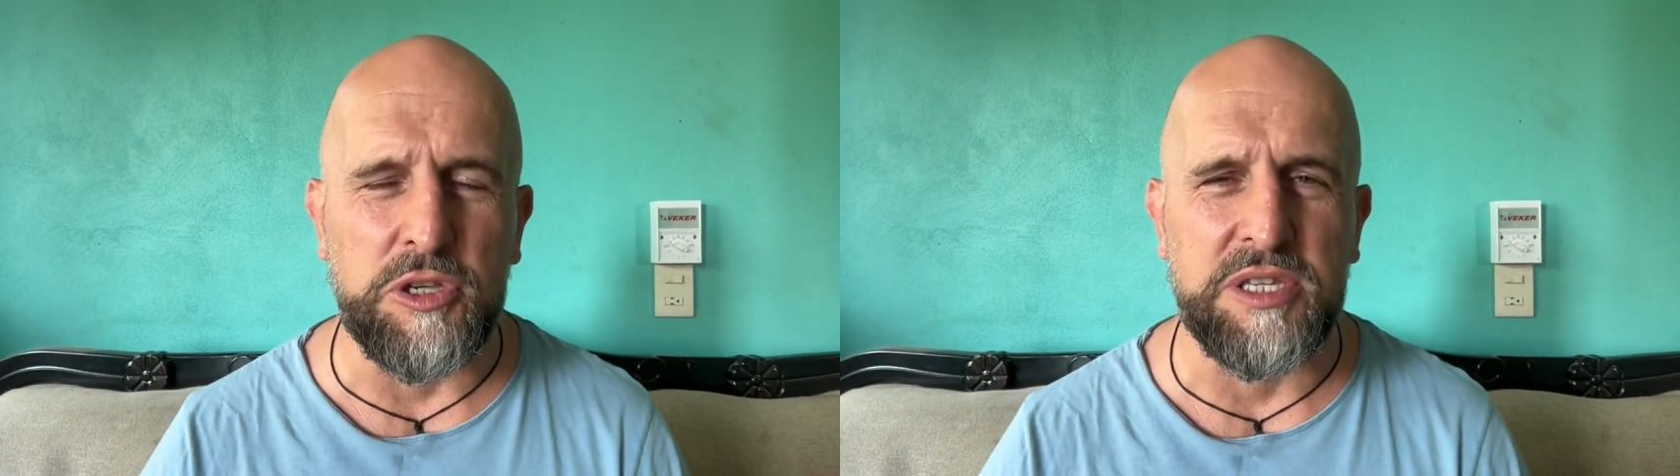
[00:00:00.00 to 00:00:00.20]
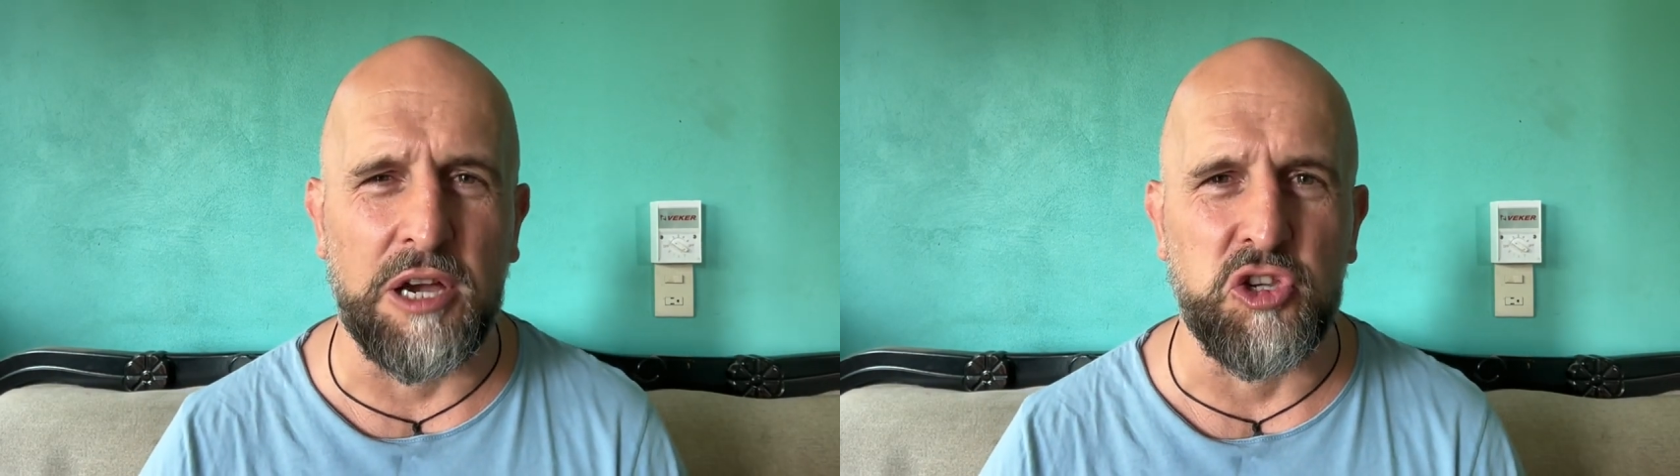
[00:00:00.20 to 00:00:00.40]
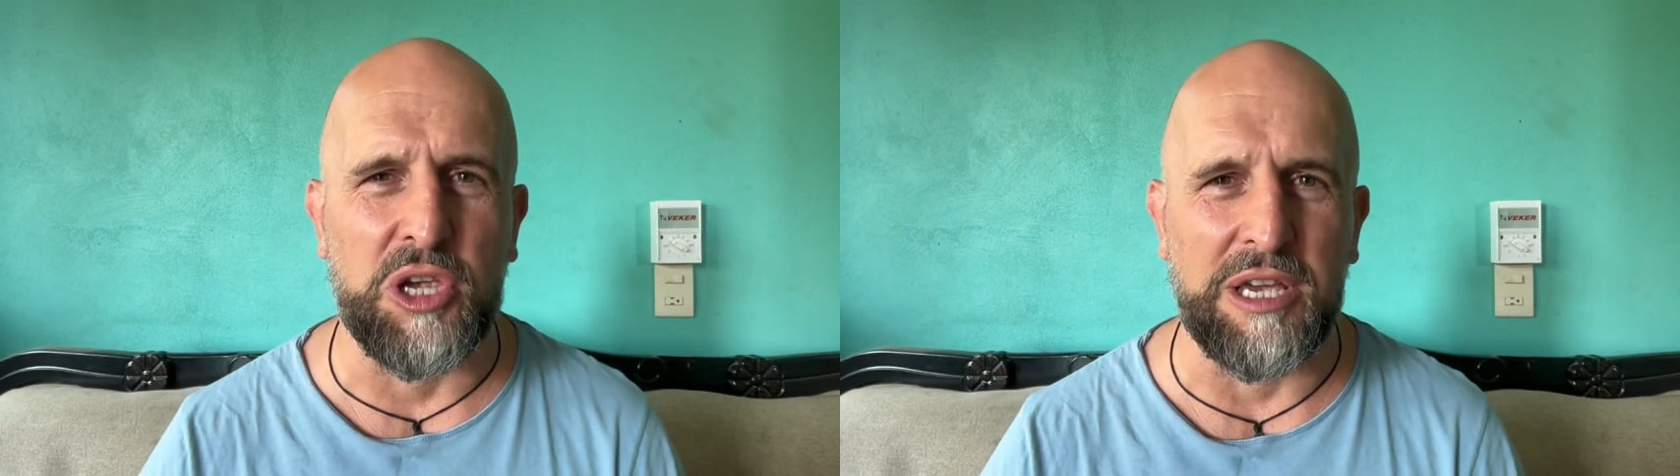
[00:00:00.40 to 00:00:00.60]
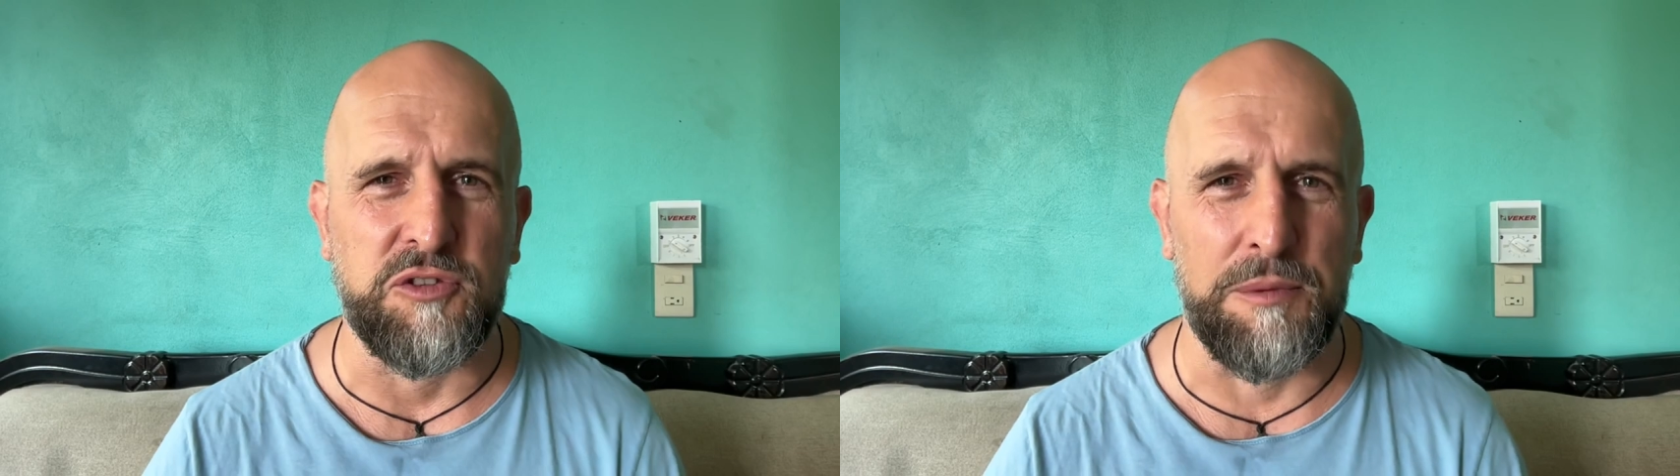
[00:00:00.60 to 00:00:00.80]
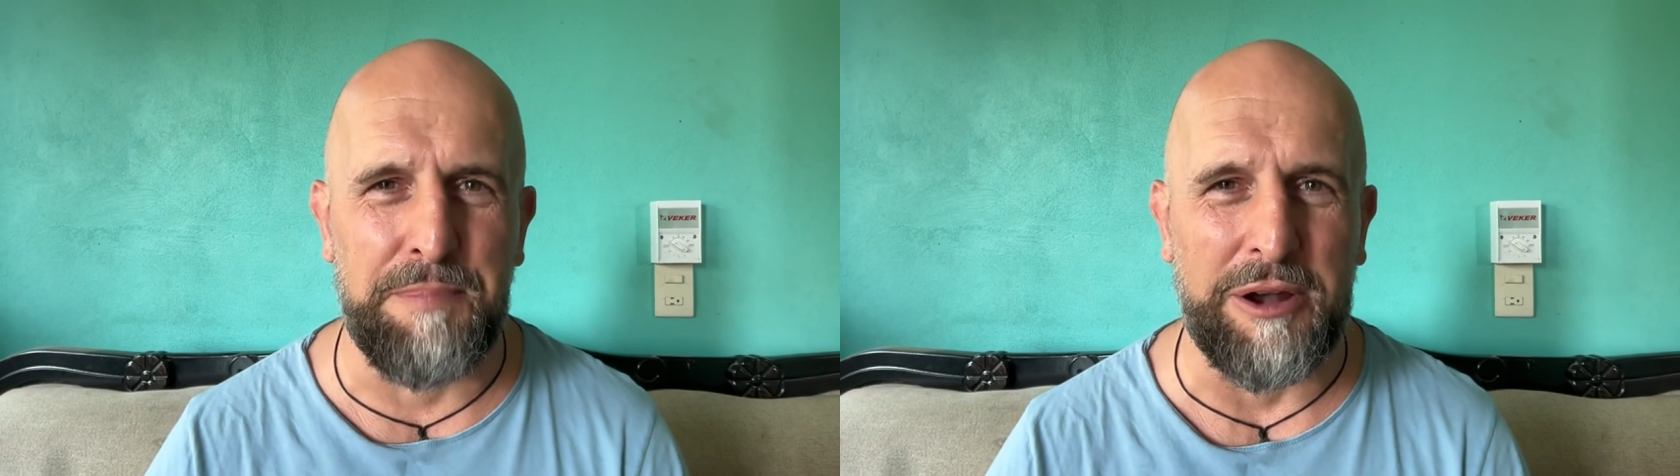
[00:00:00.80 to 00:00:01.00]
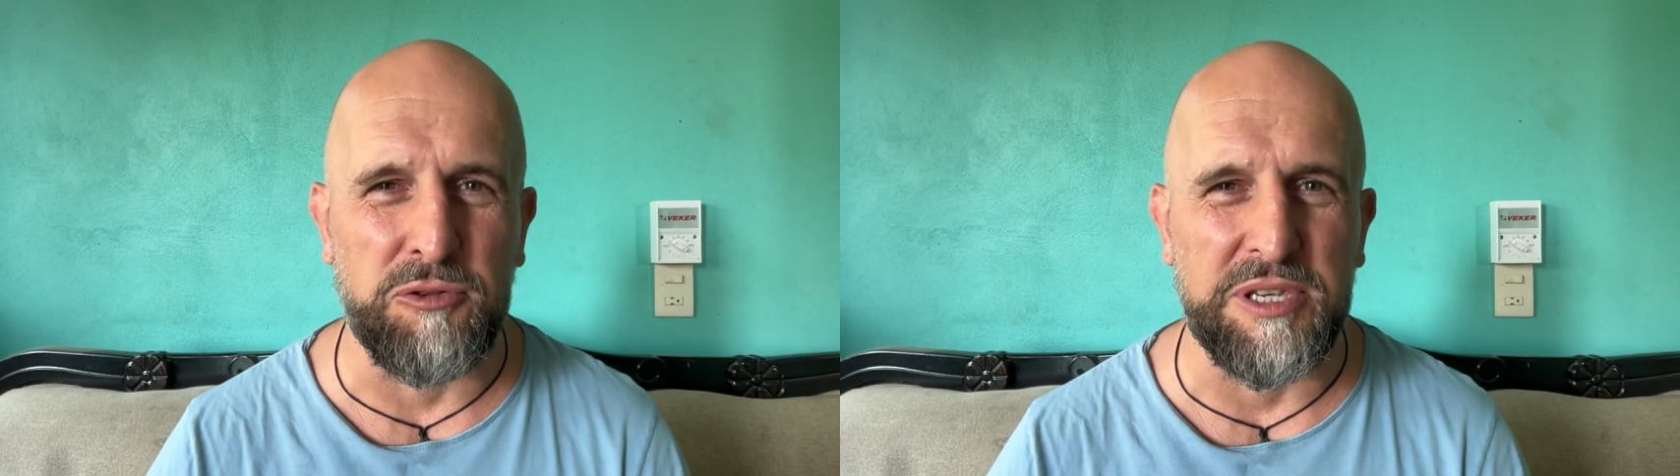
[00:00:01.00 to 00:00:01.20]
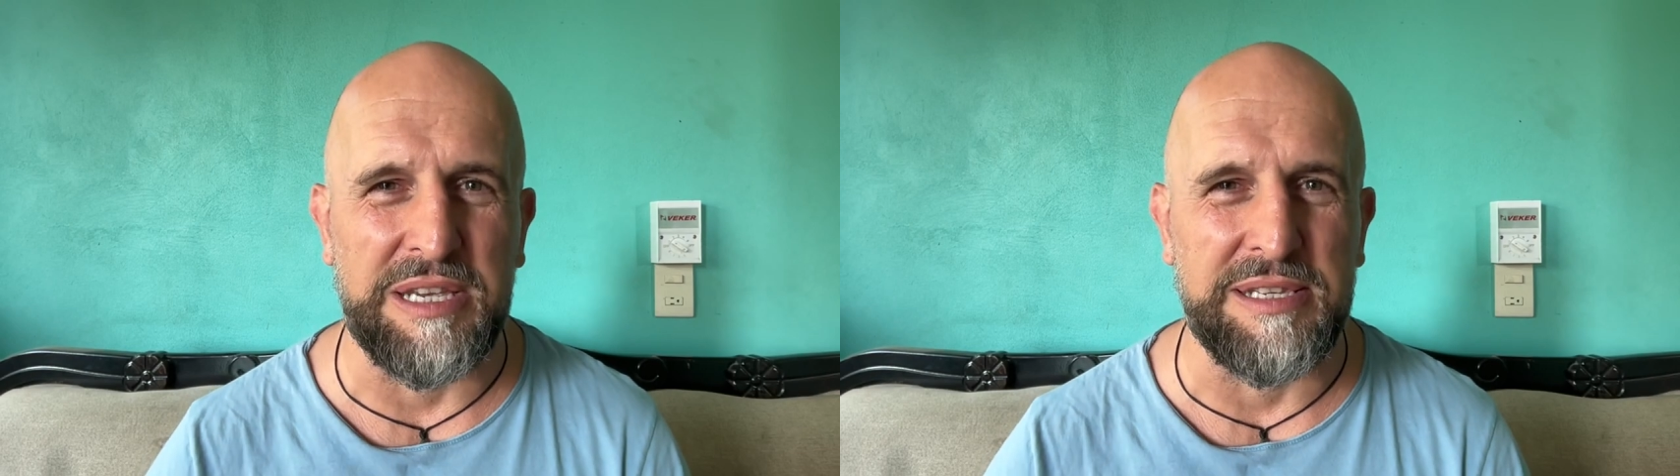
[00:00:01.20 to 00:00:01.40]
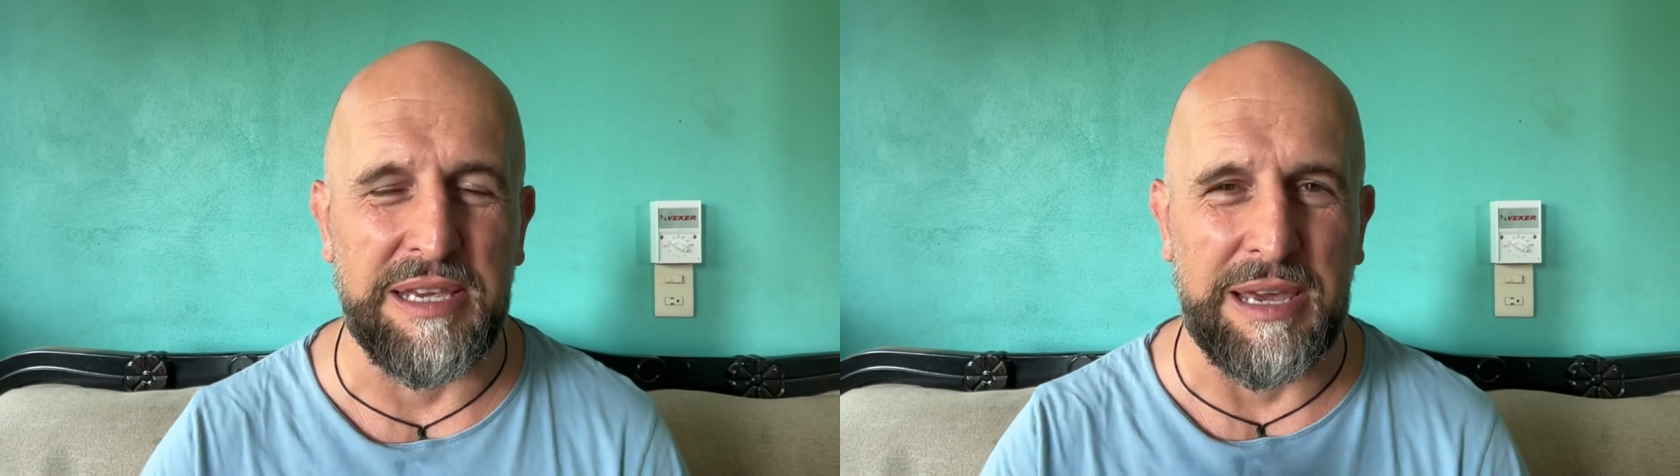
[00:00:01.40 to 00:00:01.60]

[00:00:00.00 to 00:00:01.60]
his touch kicks from penalties.